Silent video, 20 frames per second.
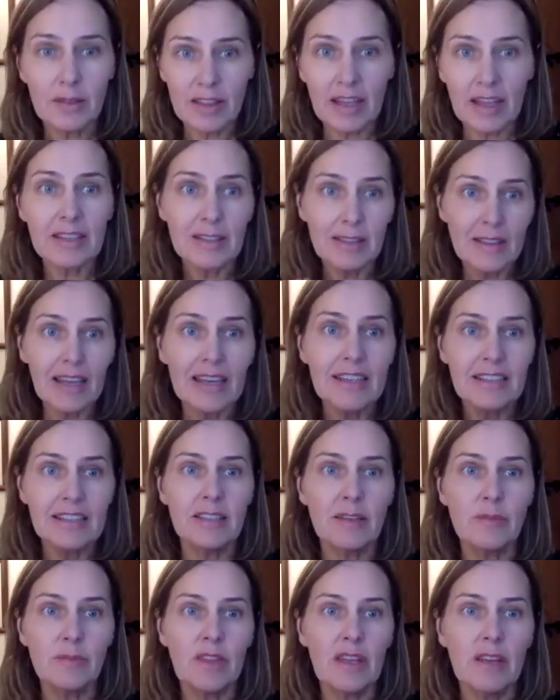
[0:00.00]
that
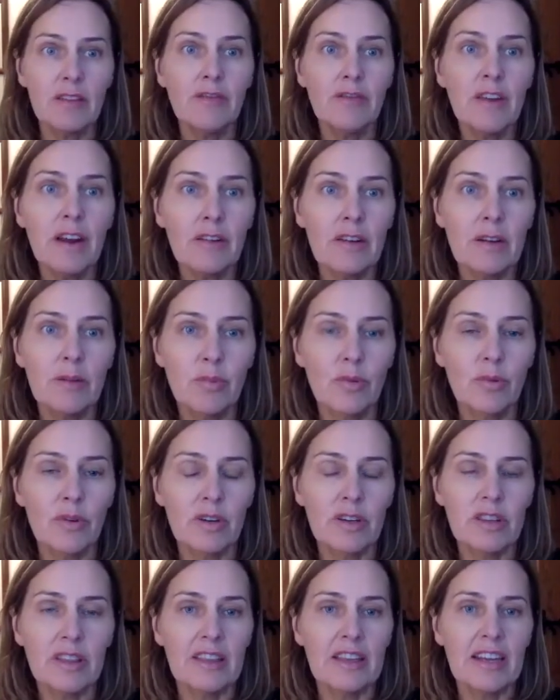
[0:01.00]
is something very
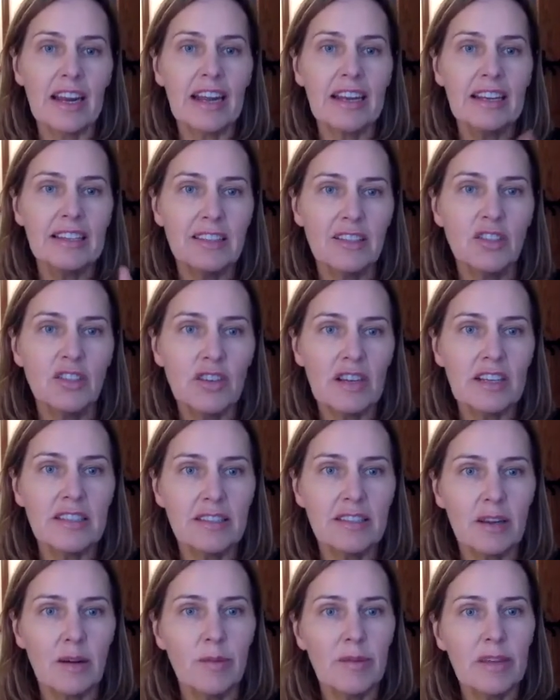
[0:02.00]
important that Ed has stressed
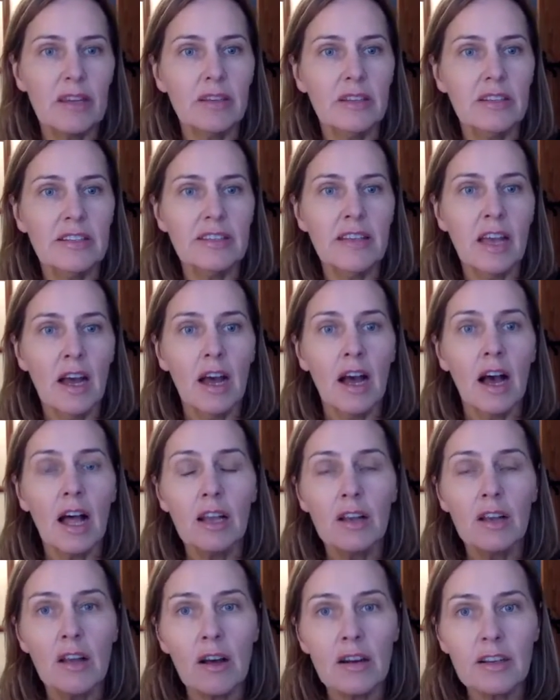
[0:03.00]
there, because a
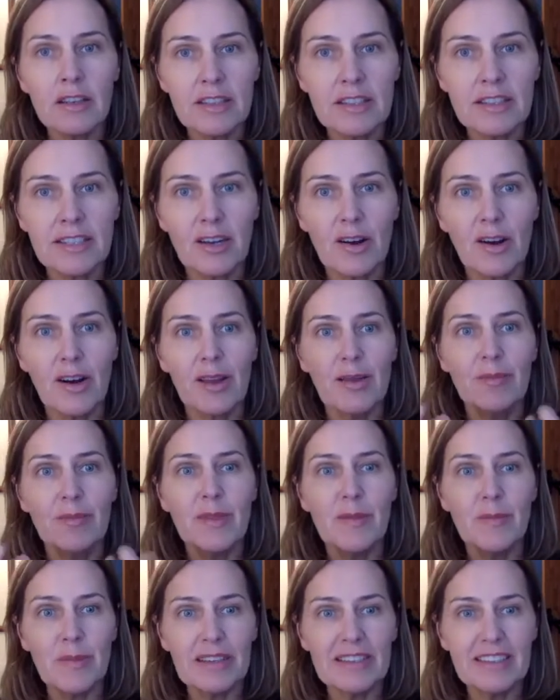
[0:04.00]
lot of the time
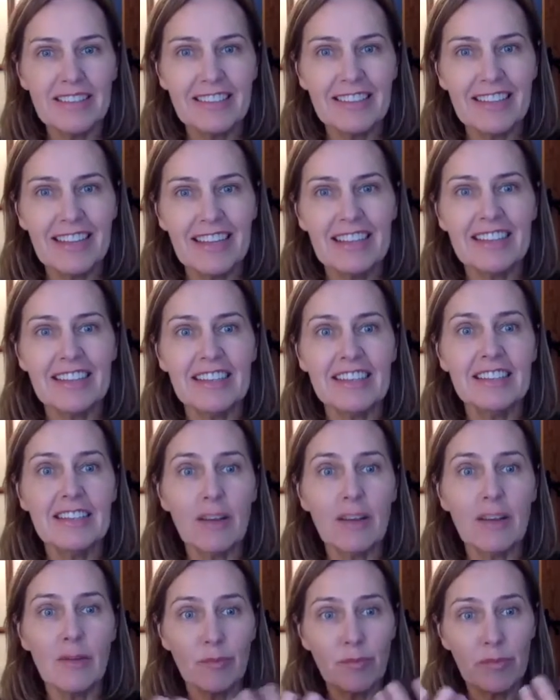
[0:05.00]
the business thinks it's
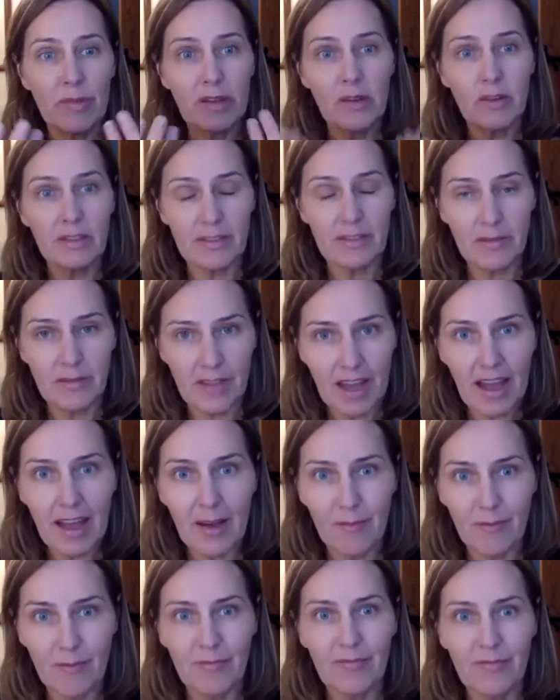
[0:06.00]
because of
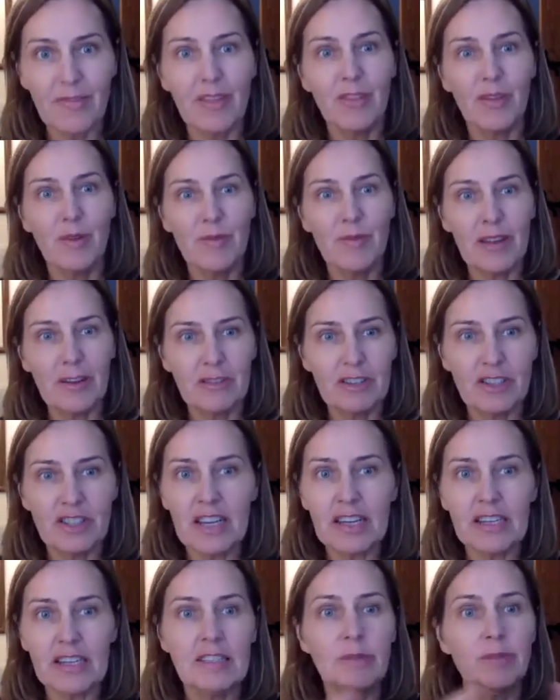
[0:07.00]
them that they're being
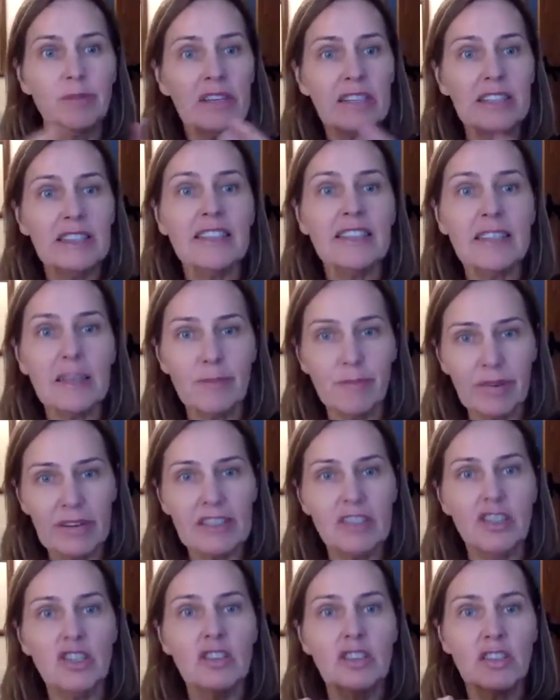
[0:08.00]
rejected, but it
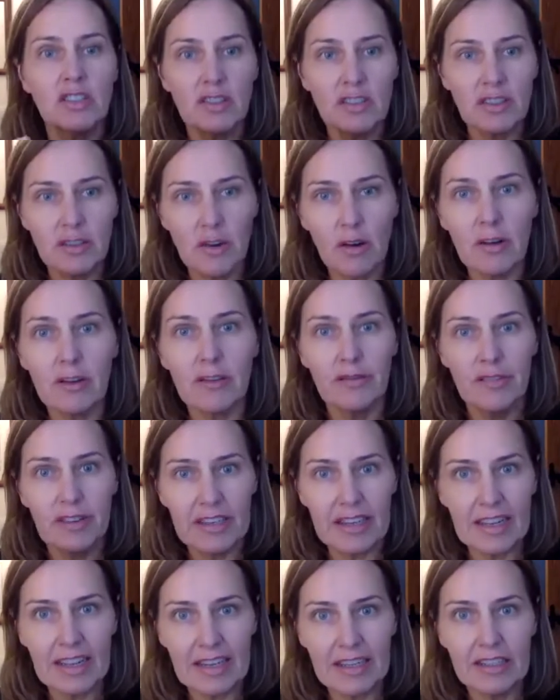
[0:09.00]
simply just does not
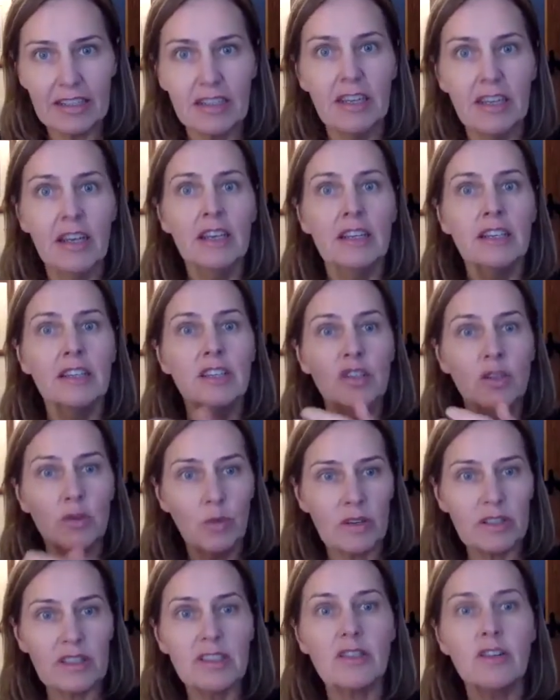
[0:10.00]
fit in to
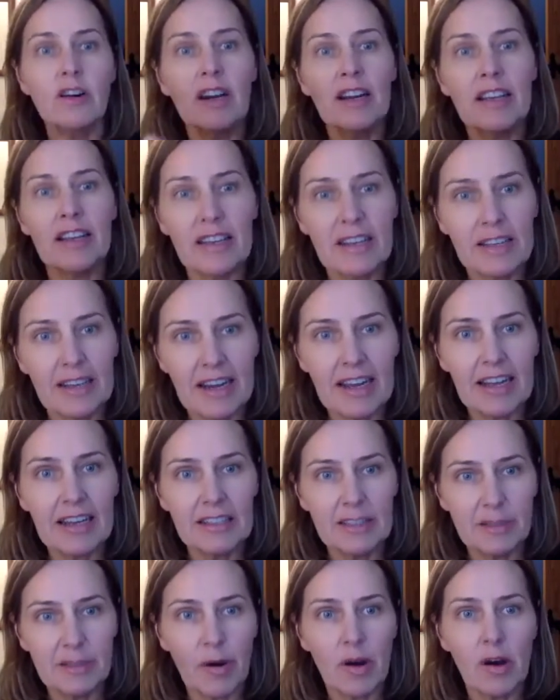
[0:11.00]
what Starling can
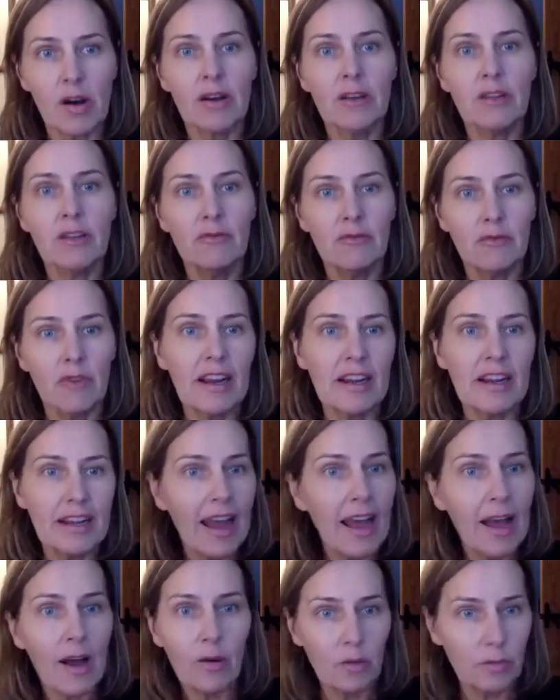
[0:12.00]
lend upon right
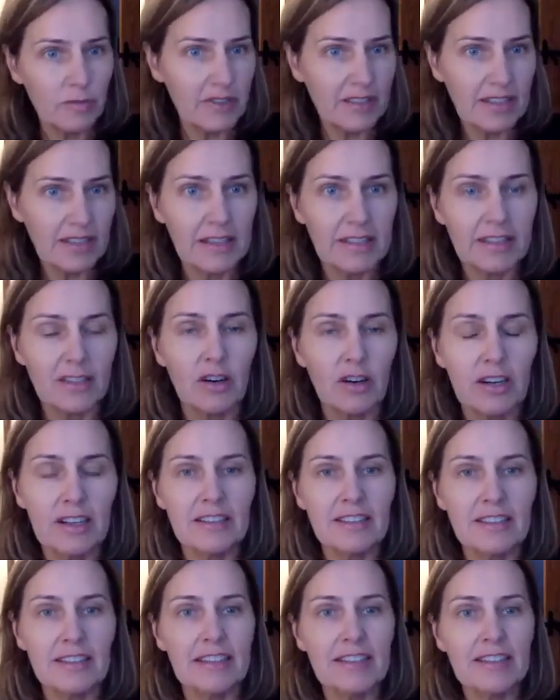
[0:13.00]
now. I'm saying Starling
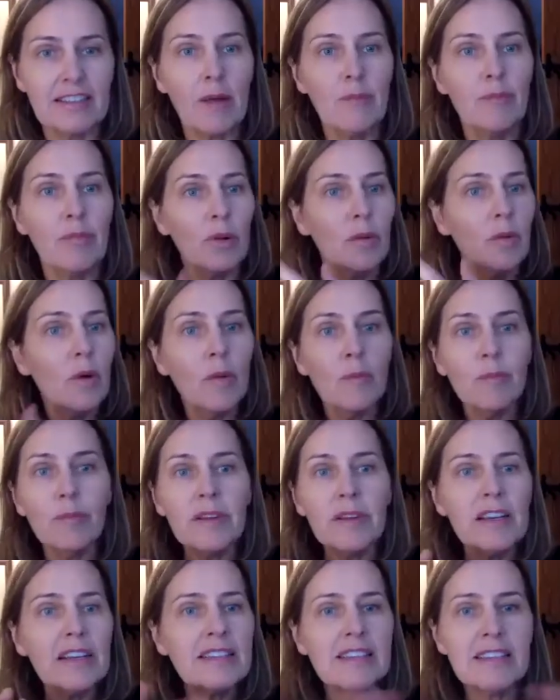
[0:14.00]
as an example.
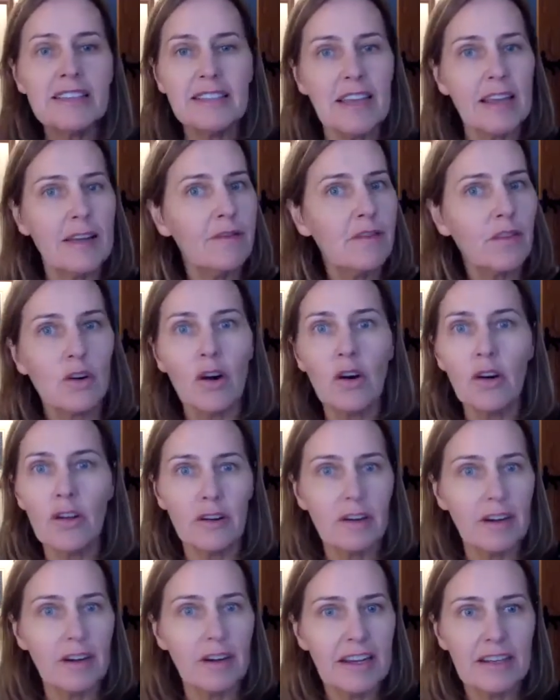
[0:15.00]
It's the same for
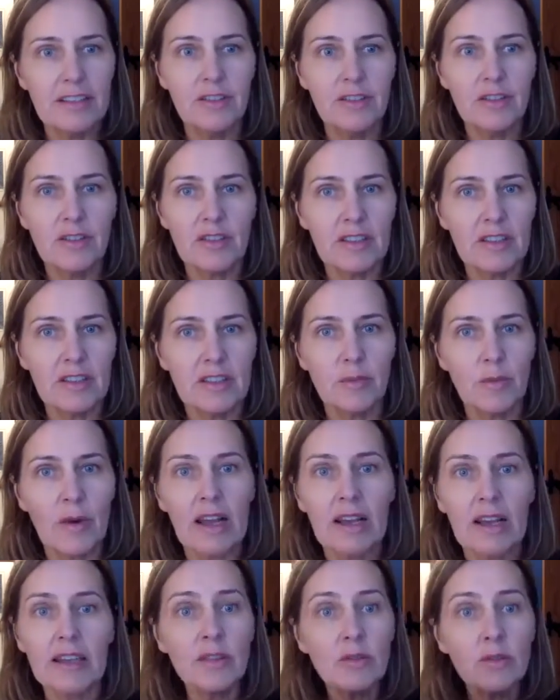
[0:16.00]
other lenders as
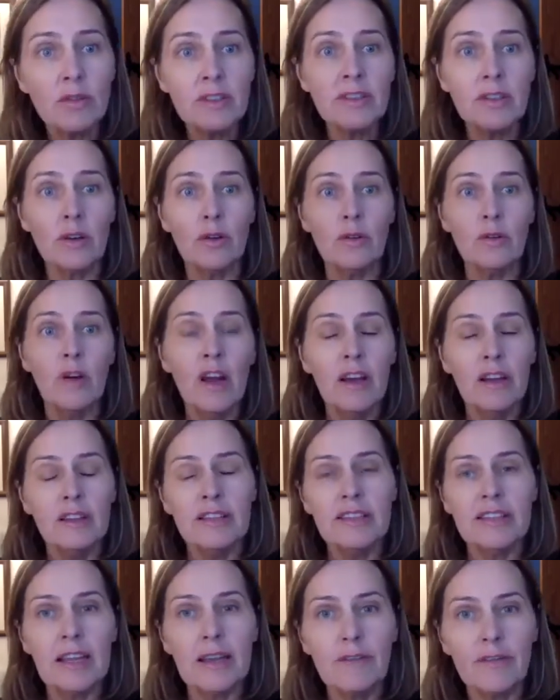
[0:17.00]
well. It's also
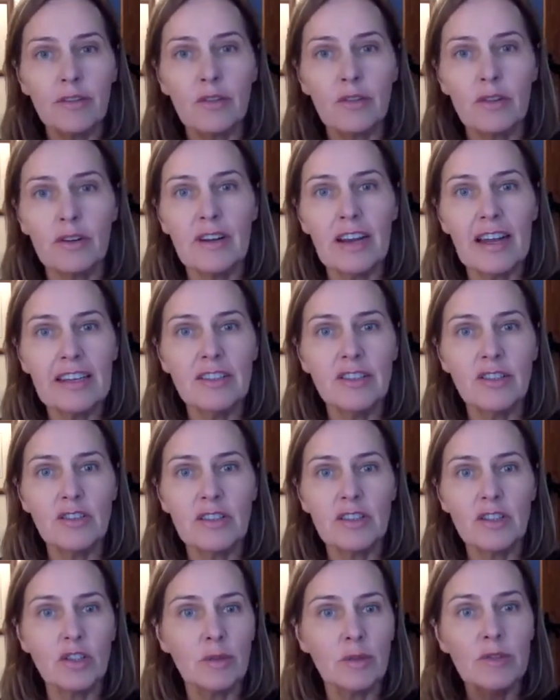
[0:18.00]
the same for other lenders
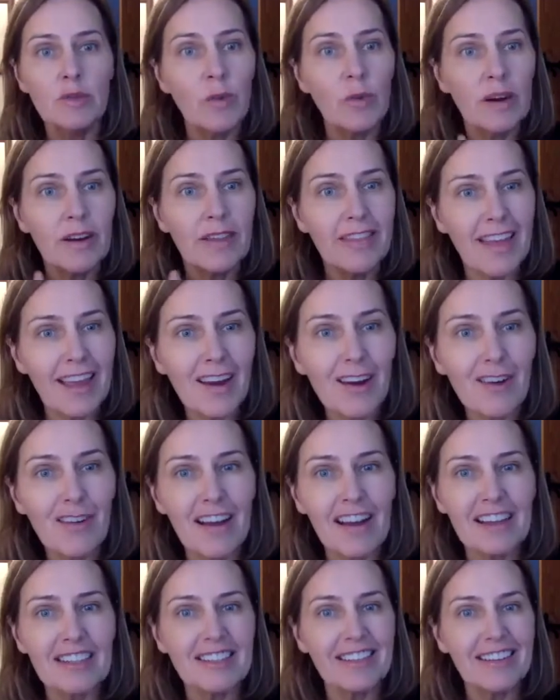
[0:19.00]
in terms of where they're
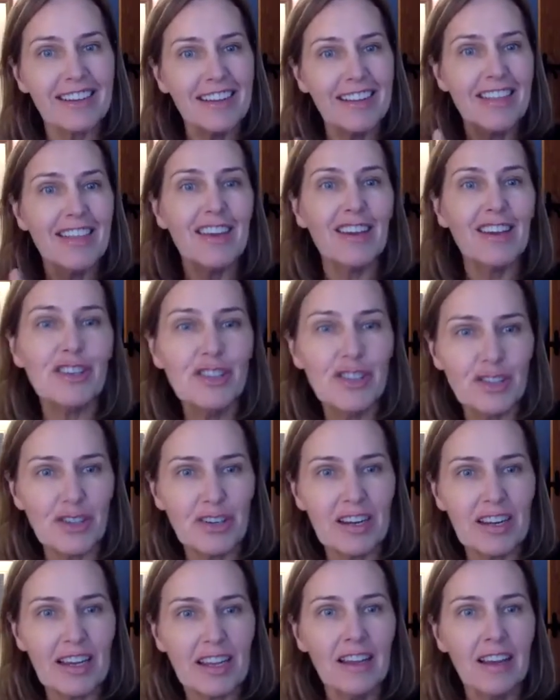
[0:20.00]
at in their
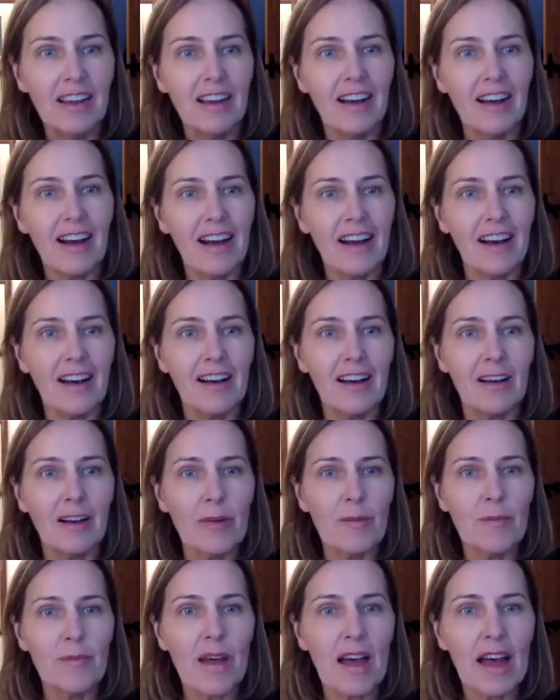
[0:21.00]
journey.
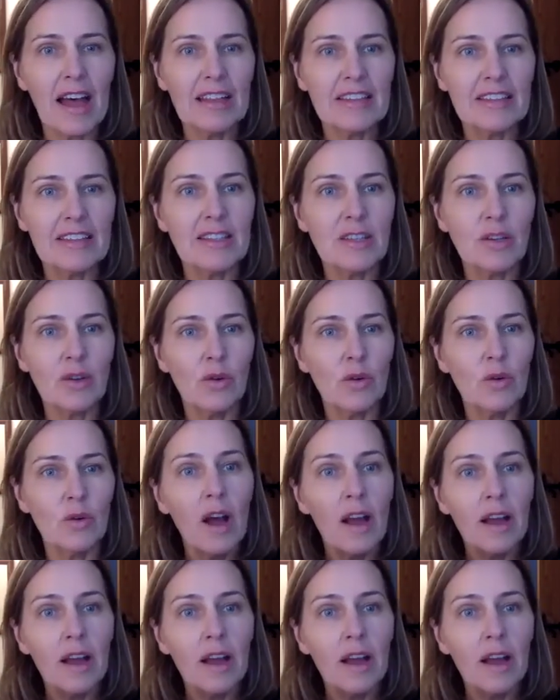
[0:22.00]
And so